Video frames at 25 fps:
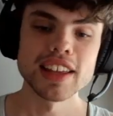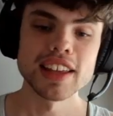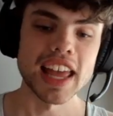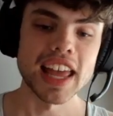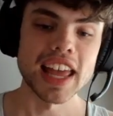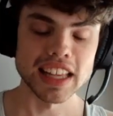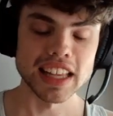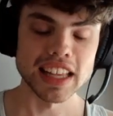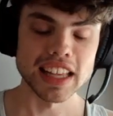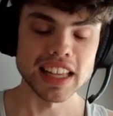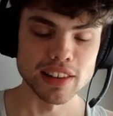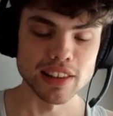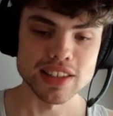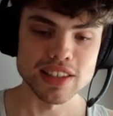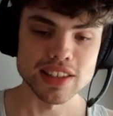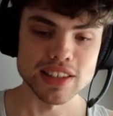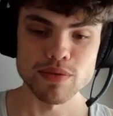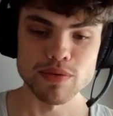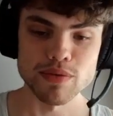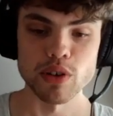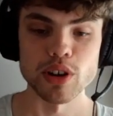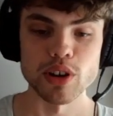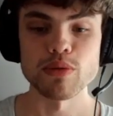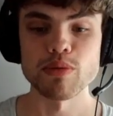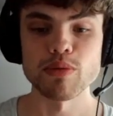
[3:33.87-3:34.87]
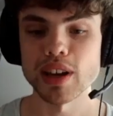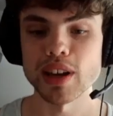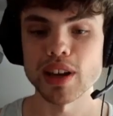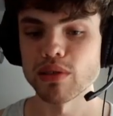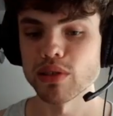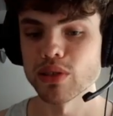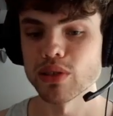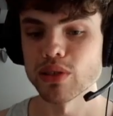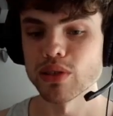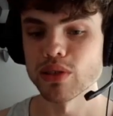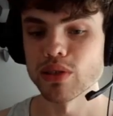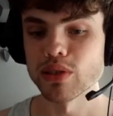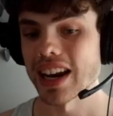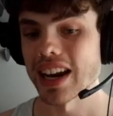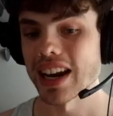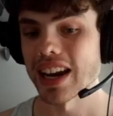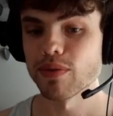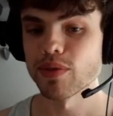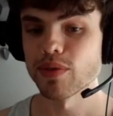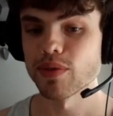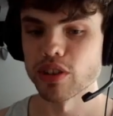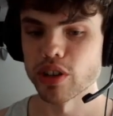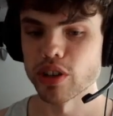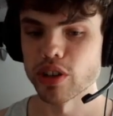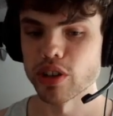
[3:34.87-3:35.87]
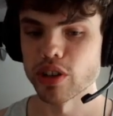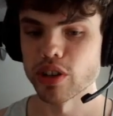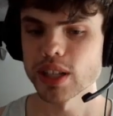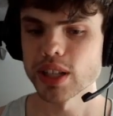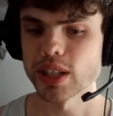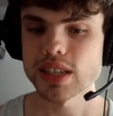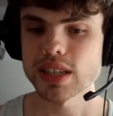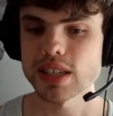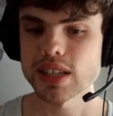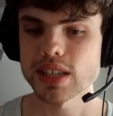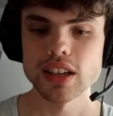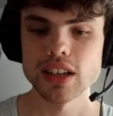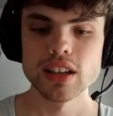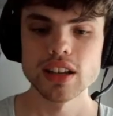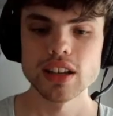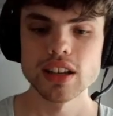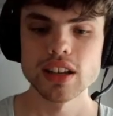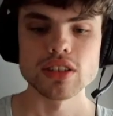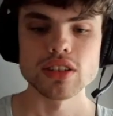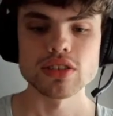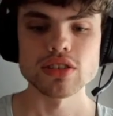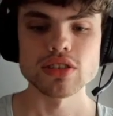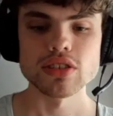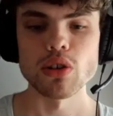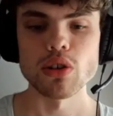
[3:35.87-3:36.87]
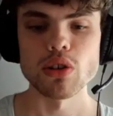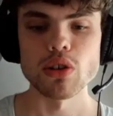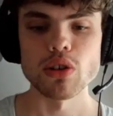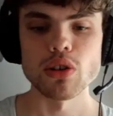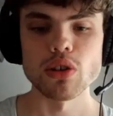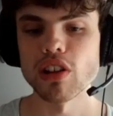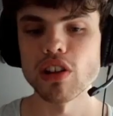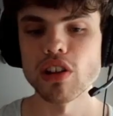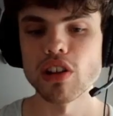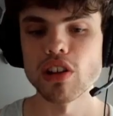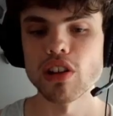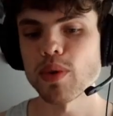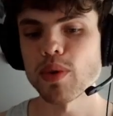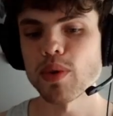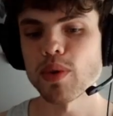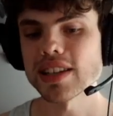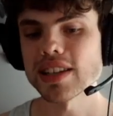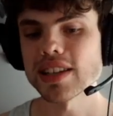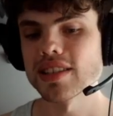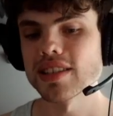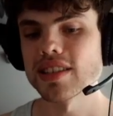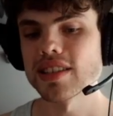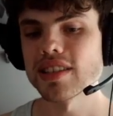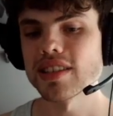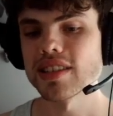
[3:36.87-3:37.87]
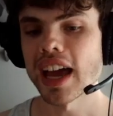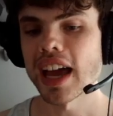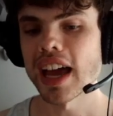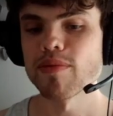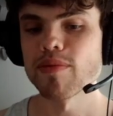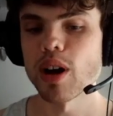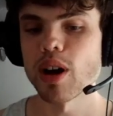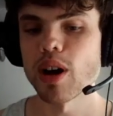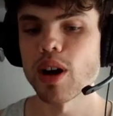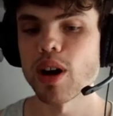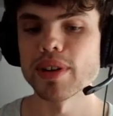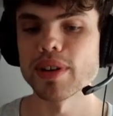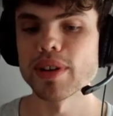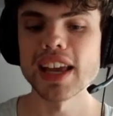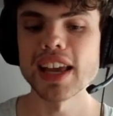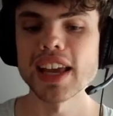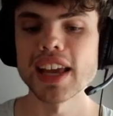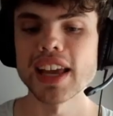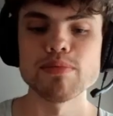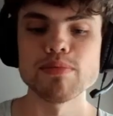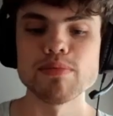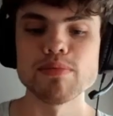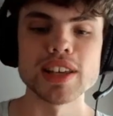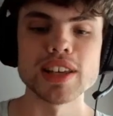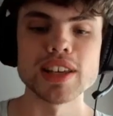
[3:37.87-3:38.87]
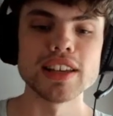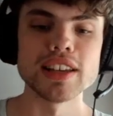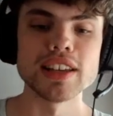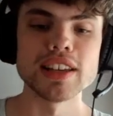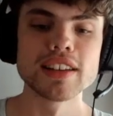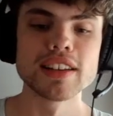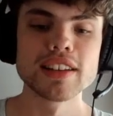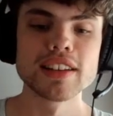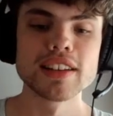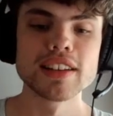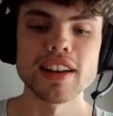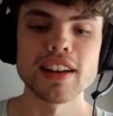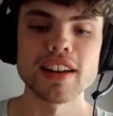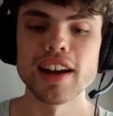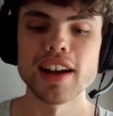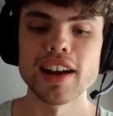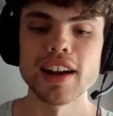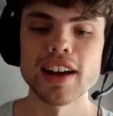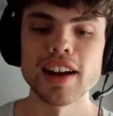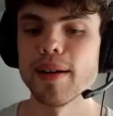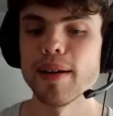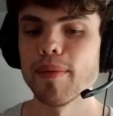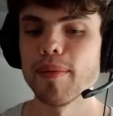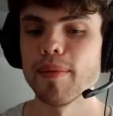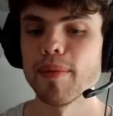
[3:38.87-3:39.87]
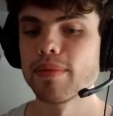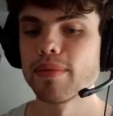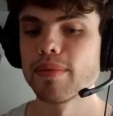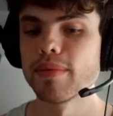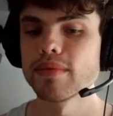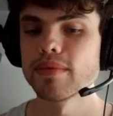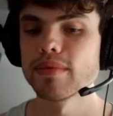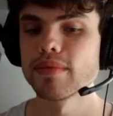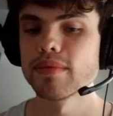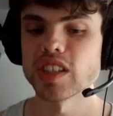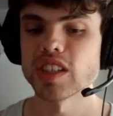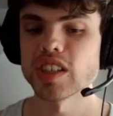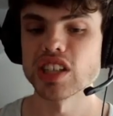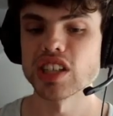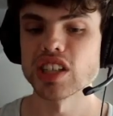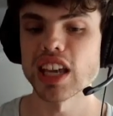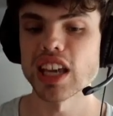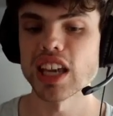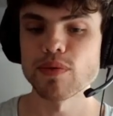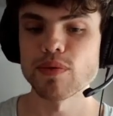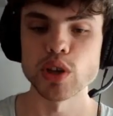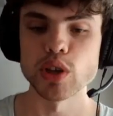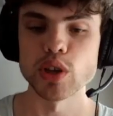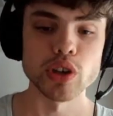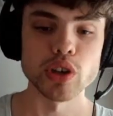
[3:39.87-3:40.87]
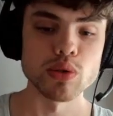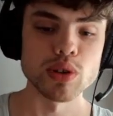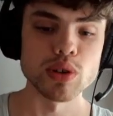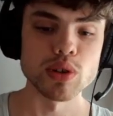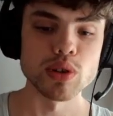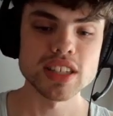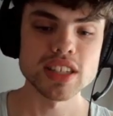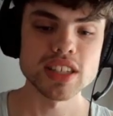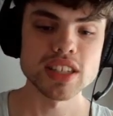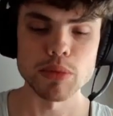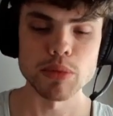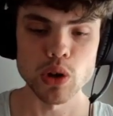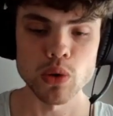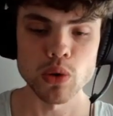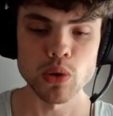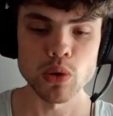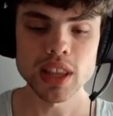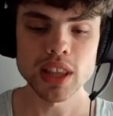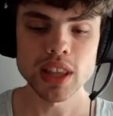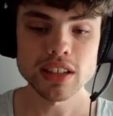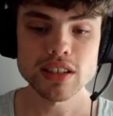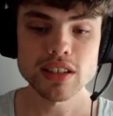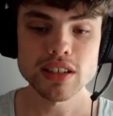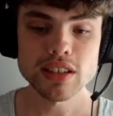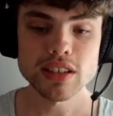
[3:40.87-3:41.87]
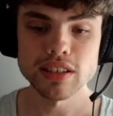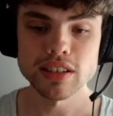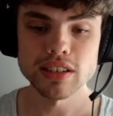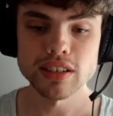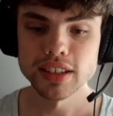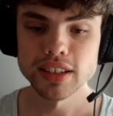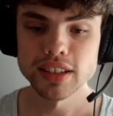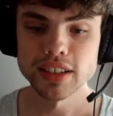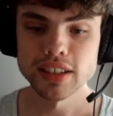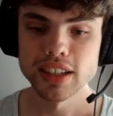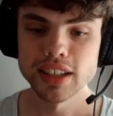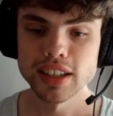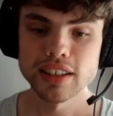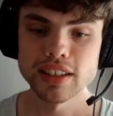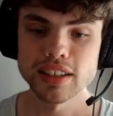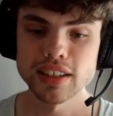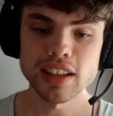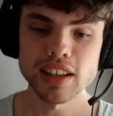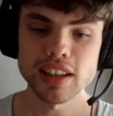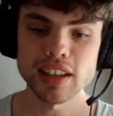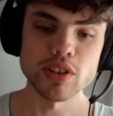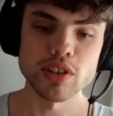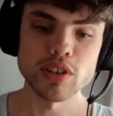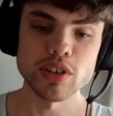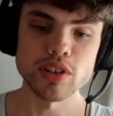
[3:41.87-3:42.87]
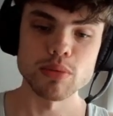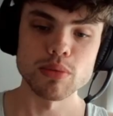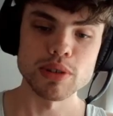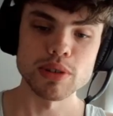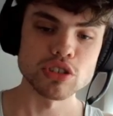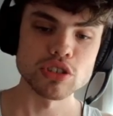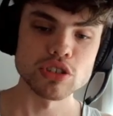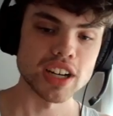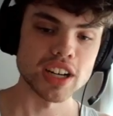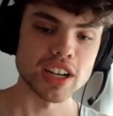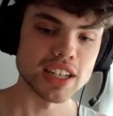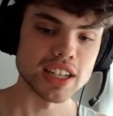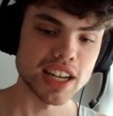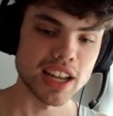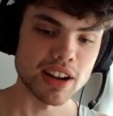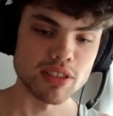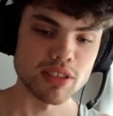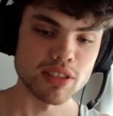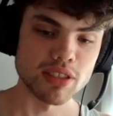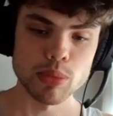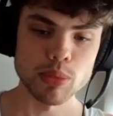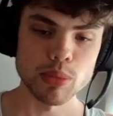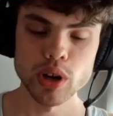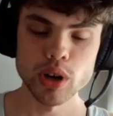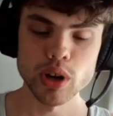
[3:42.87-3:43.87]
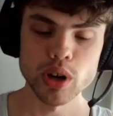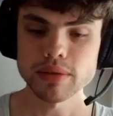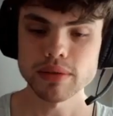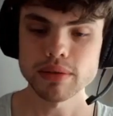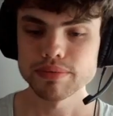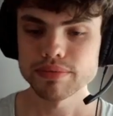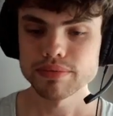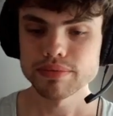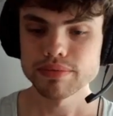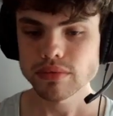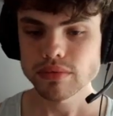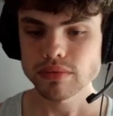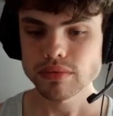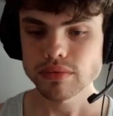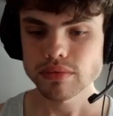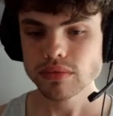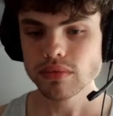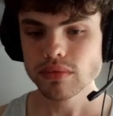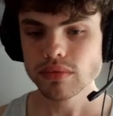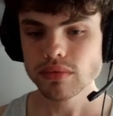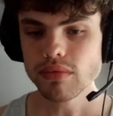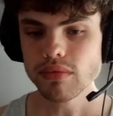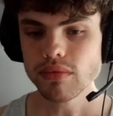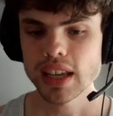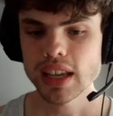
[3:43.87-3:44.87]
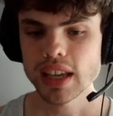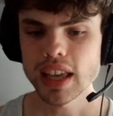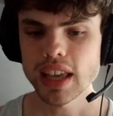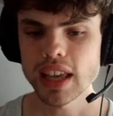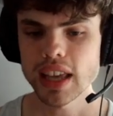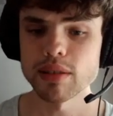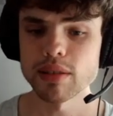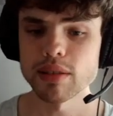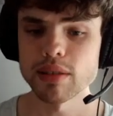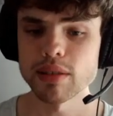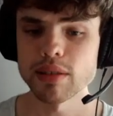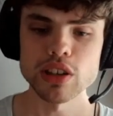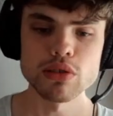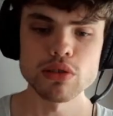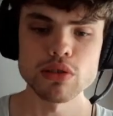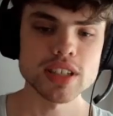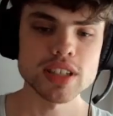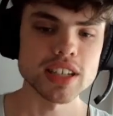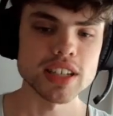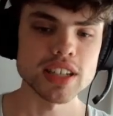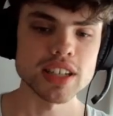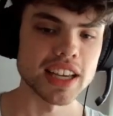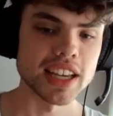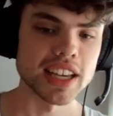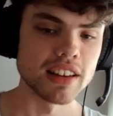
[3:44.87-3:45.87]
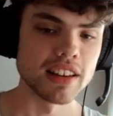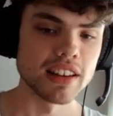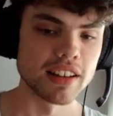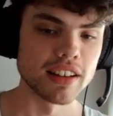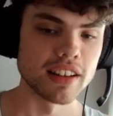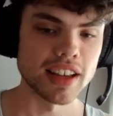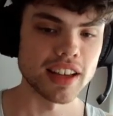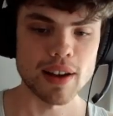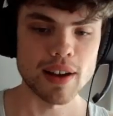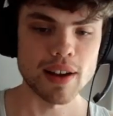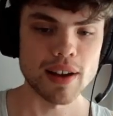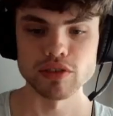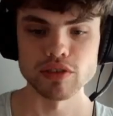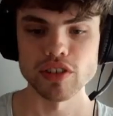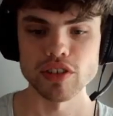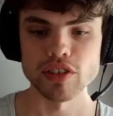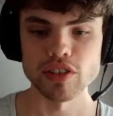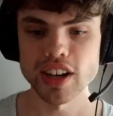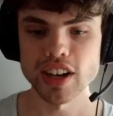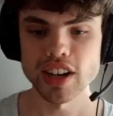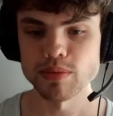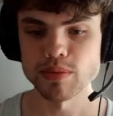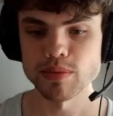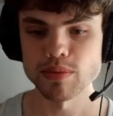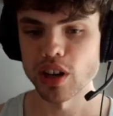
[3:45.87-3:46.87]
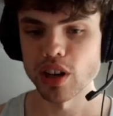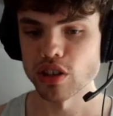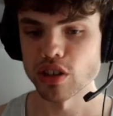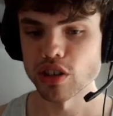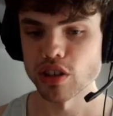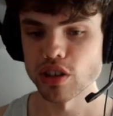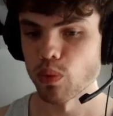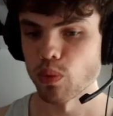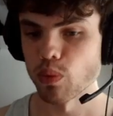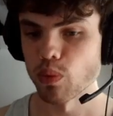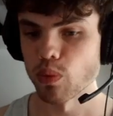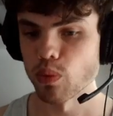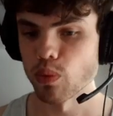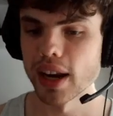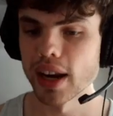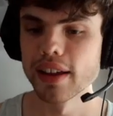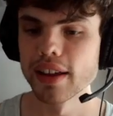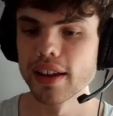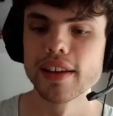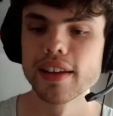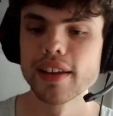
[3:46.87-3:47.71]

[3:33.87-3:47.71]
and kill the Seaforth without losing any of your units. So in a lot of ways, this Dive Bombing can be just give your units immune this turn if you're going to be trading down the board. It can be used to kill a cavalry regiment on turn 1.